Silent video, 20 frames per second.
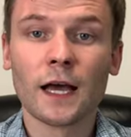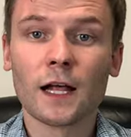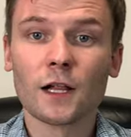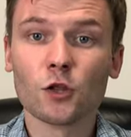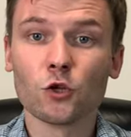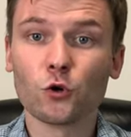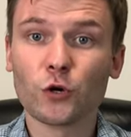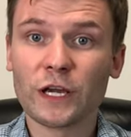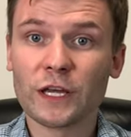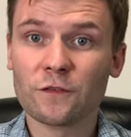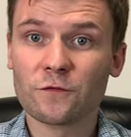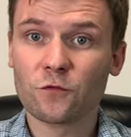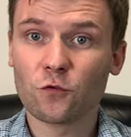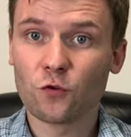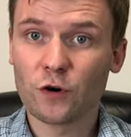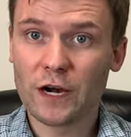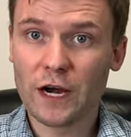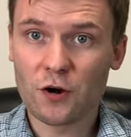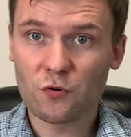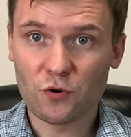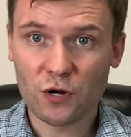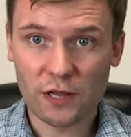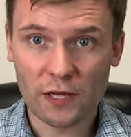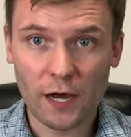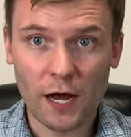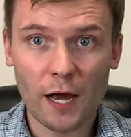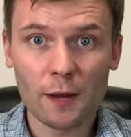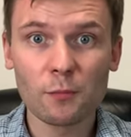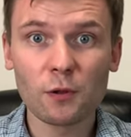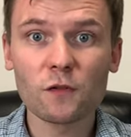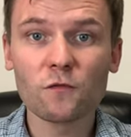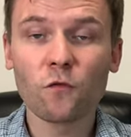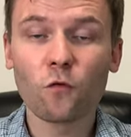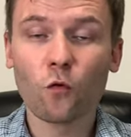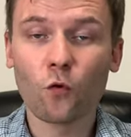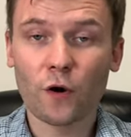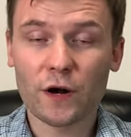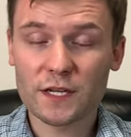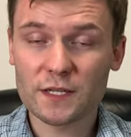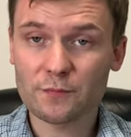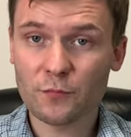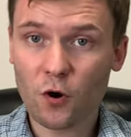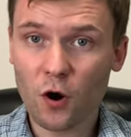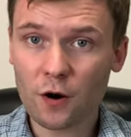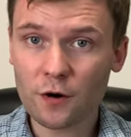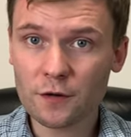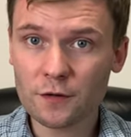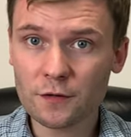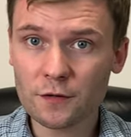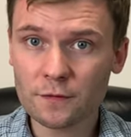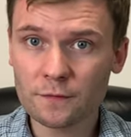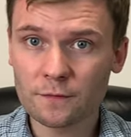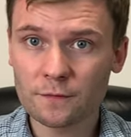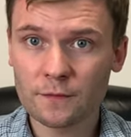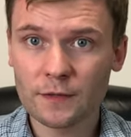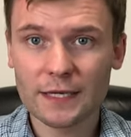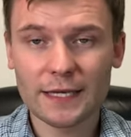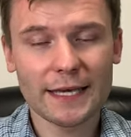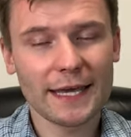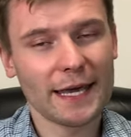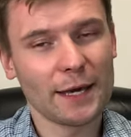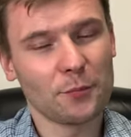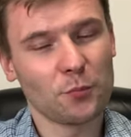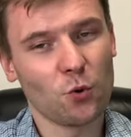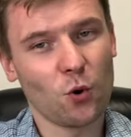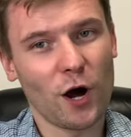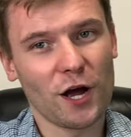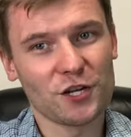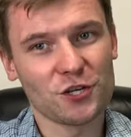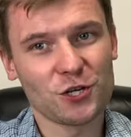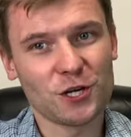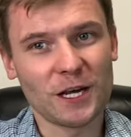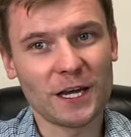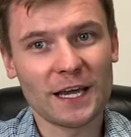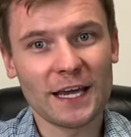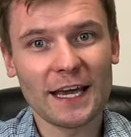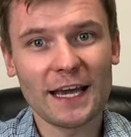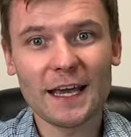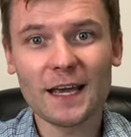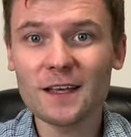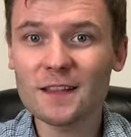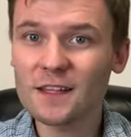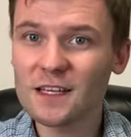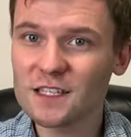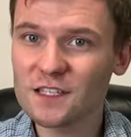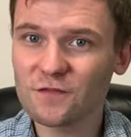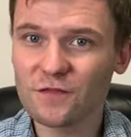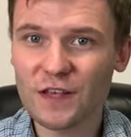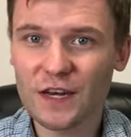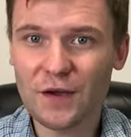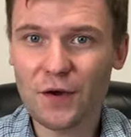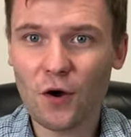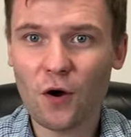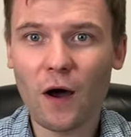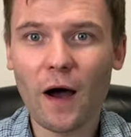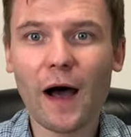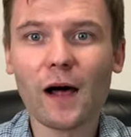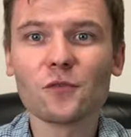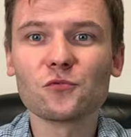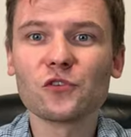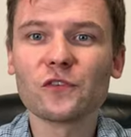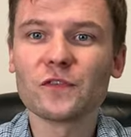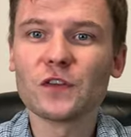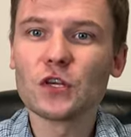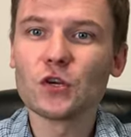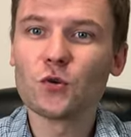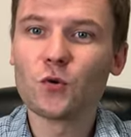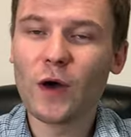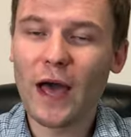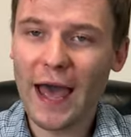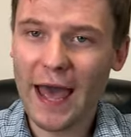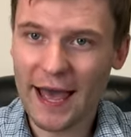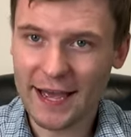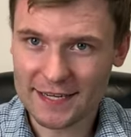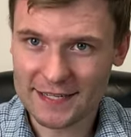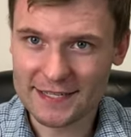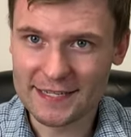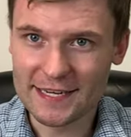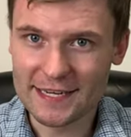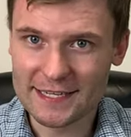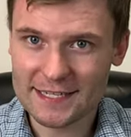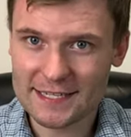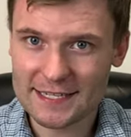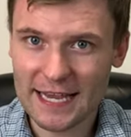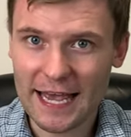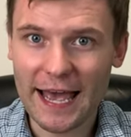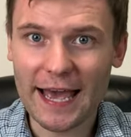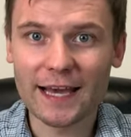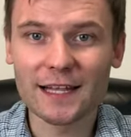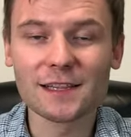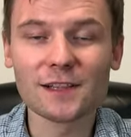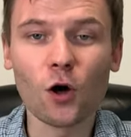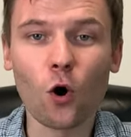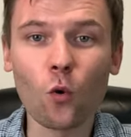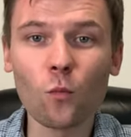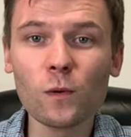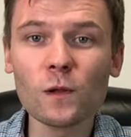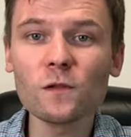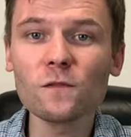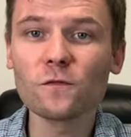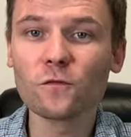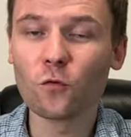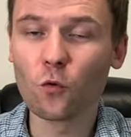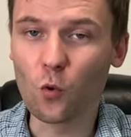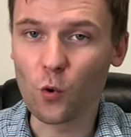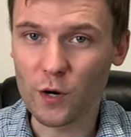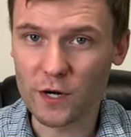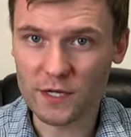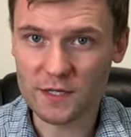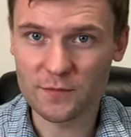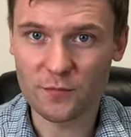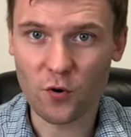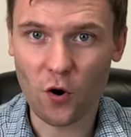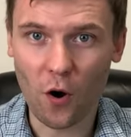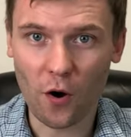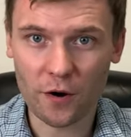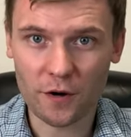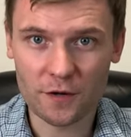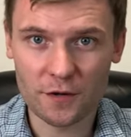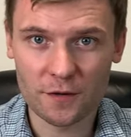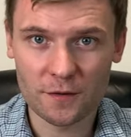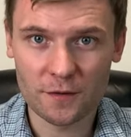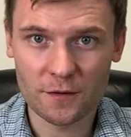Looking for a reliable forex broker? Keep watching. In this video, I'll review Exness, a global forex broker.